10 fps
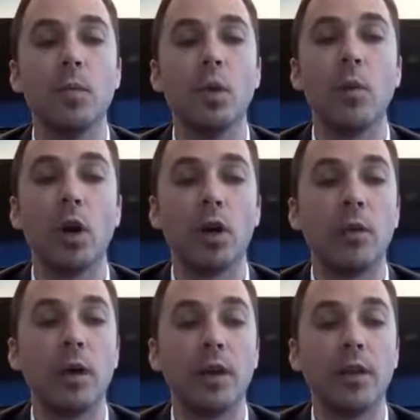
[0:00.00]
We
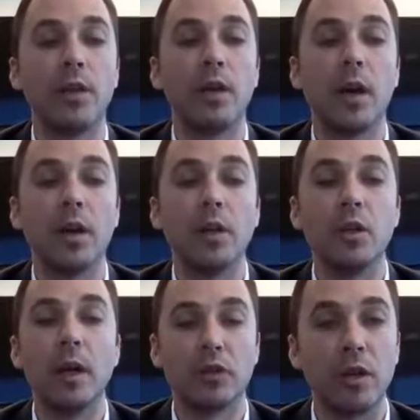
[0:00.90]
work with
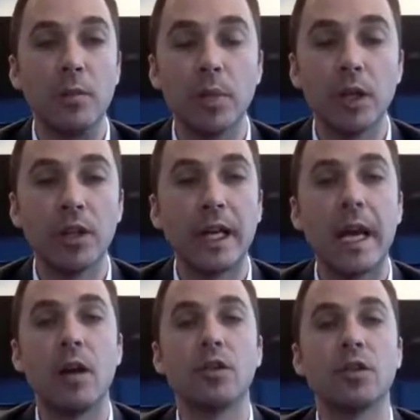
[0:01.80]
U.S. Green Building
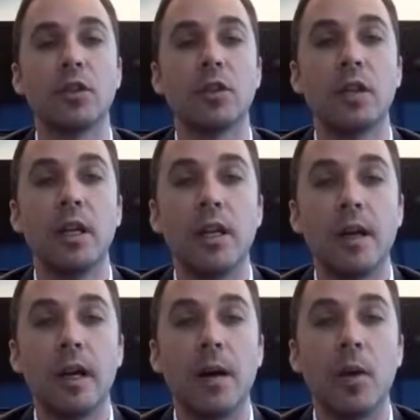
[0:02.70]
Council
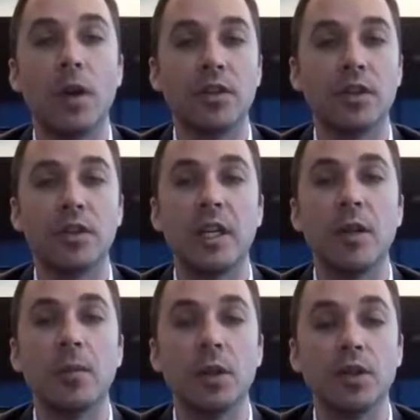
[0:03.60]
on
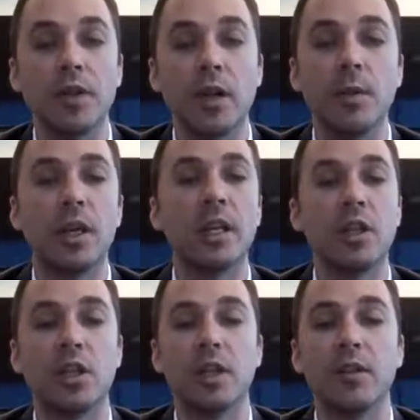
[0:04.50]
sustainable development
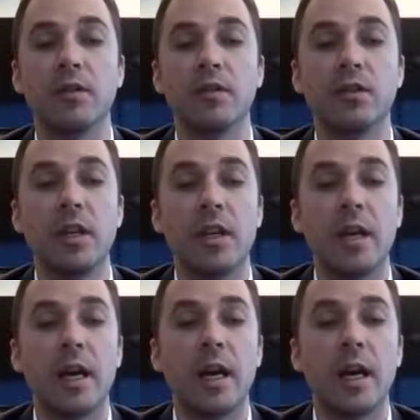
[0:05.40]
initiatives,
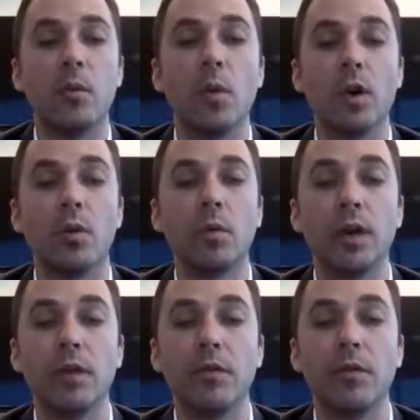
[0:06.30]
work
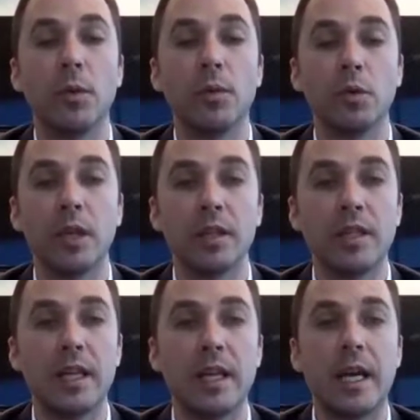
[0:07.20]
with the Forbes Real
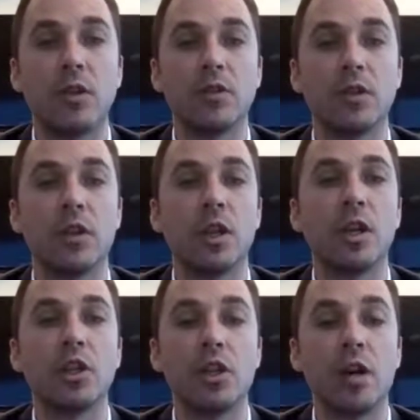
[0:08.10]
Estate Council
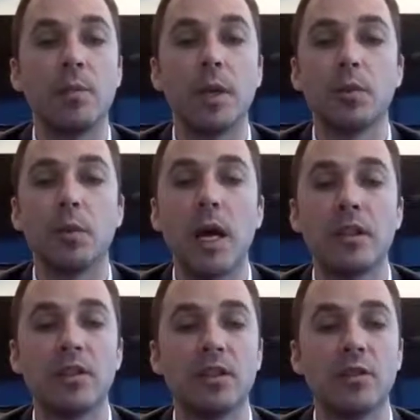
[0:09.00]
on sharing best
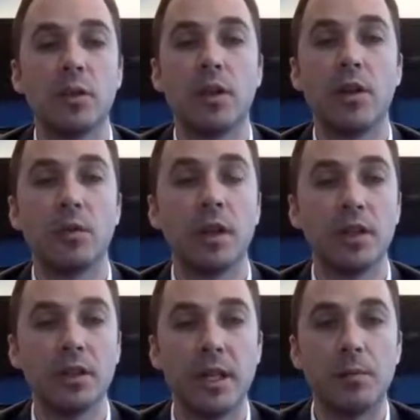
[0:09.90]
practices with other real
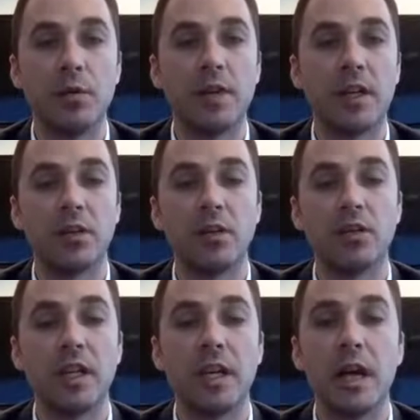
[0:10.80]
estate
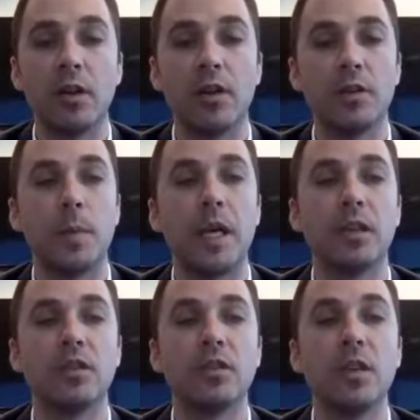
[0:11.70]
professionals in and out of the
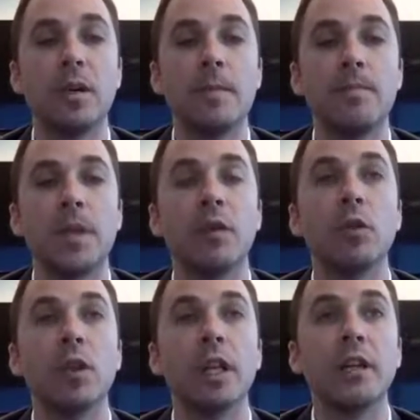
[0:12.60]
space, and
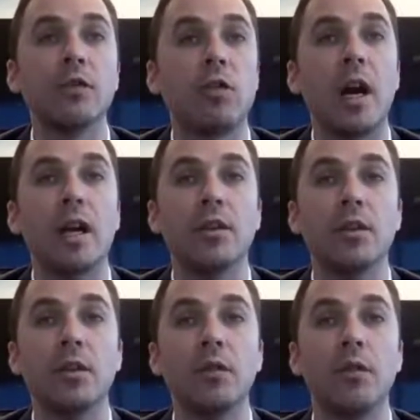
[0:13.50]
really have tried
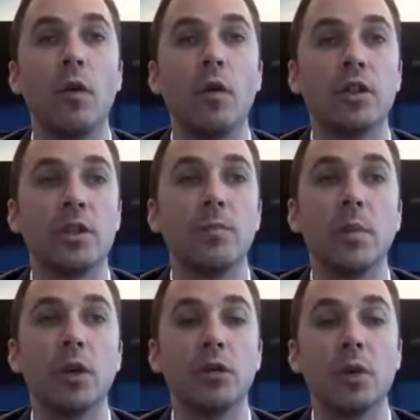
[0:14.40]
to forge and
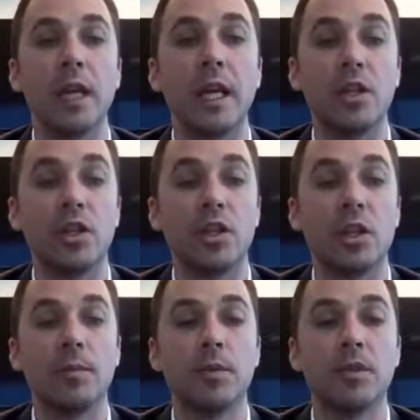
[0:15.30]
build
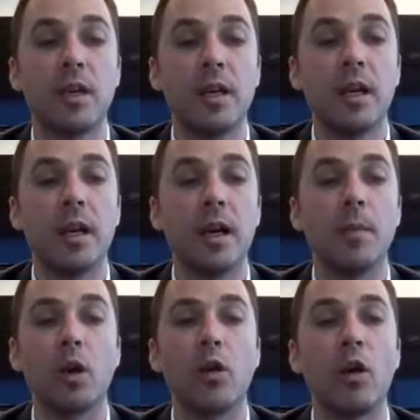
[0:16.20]
relationships
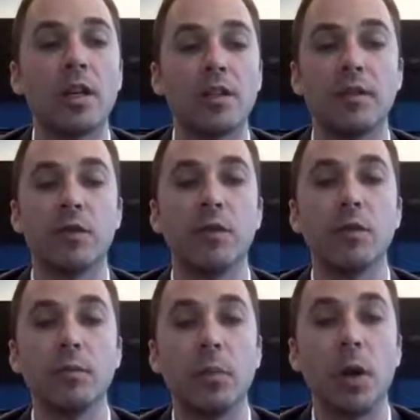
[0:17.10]
across different
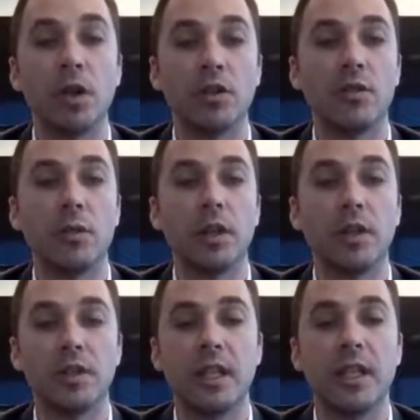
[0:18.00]
parts of the real
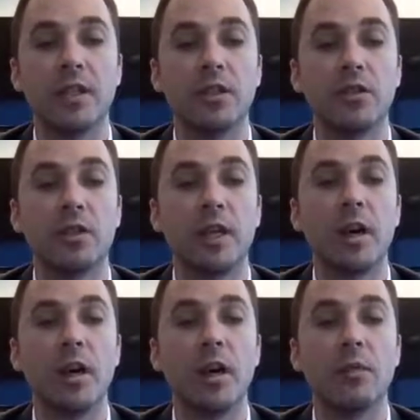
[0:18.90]
estate industry
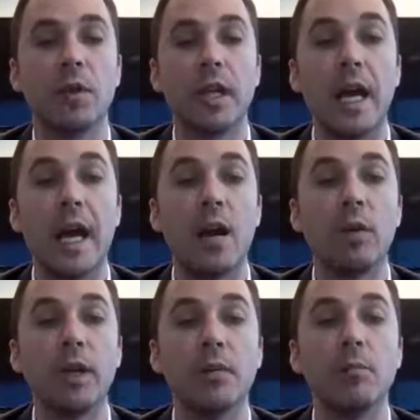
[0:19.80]
on really how
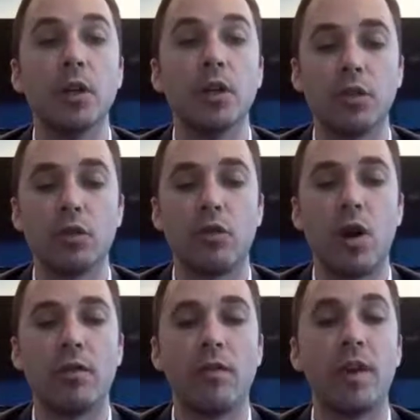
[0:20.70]
we can build a
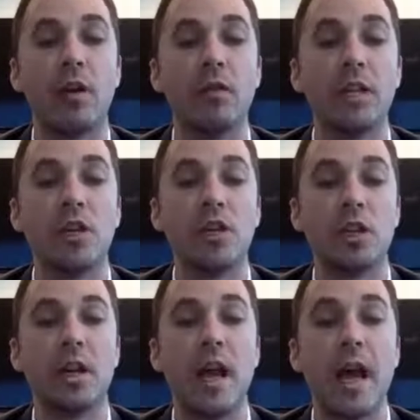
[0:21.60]
strong
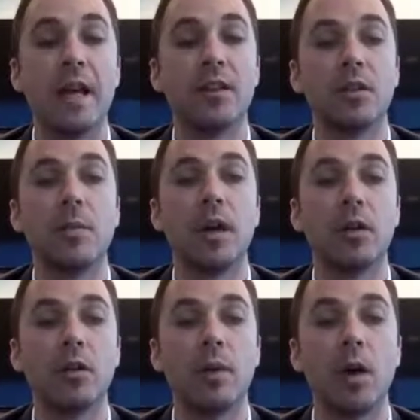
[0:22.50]
foundation as the
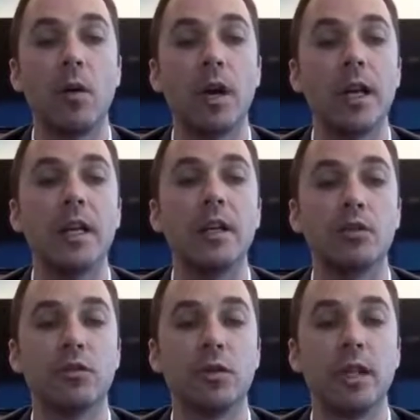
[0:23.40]
medical marijuana
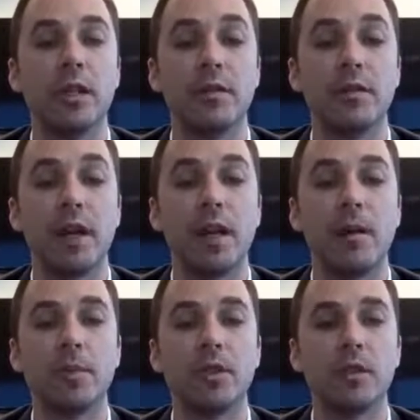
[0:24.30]
industry
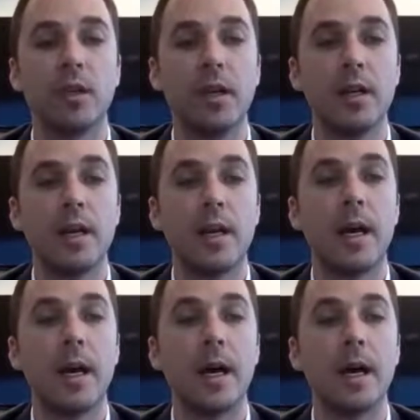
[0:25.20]
develops.
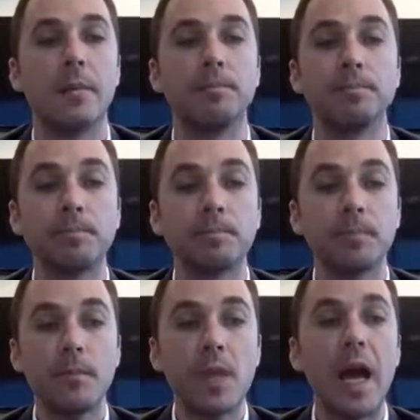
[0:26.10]

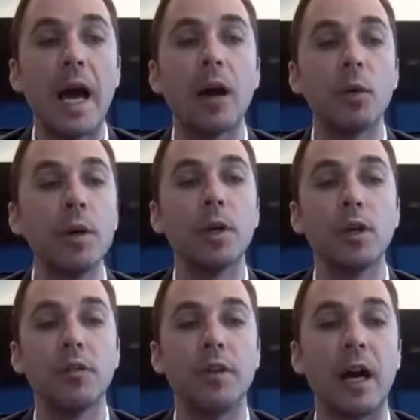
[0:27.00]
How do we
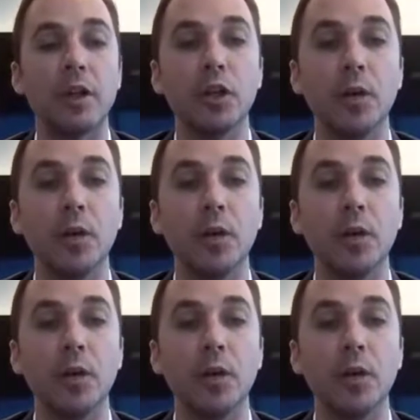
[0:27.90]
build value